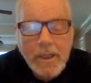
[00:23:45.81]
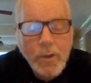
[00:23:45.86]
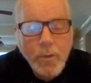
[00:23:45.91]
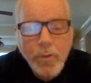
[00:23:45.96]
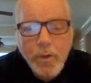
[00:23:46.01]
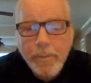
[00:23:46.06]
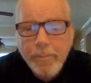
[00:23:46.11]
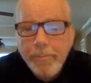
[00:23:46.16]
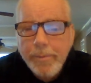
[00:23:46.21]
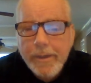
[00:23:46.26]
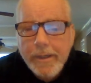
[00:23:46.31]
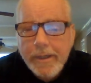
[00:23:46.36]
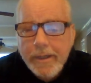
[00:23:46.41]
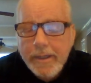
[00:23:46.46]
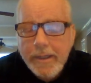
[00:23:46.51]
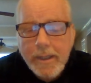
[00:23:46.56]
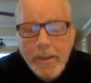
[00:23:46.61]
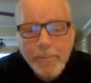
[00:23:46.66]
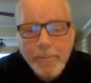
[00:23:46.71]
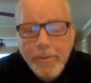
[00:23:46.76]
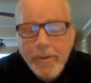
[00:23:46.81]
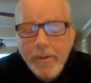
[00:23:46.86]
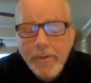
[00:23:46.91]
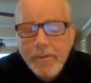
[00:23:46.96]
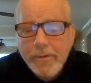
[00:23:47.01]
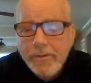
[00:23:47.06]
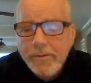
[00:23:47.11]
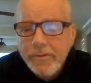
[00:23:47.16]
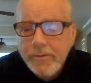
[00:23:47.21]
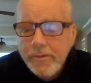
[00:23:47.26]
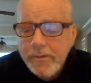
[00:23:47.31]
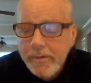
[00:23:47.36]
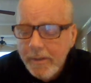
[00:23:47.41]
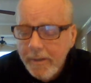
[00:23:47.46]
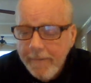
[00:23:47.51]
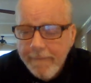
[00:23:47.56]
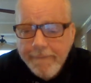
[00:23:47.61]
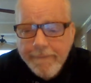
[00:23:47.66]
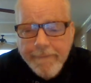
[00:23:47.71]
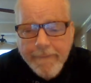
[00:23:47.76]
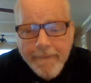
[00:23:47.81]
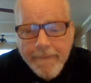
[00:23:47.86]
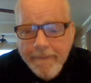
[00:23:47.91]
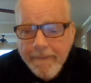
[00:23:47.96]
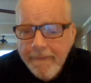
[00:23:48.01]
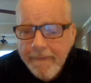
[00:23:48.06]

Quit picking up all this stuff.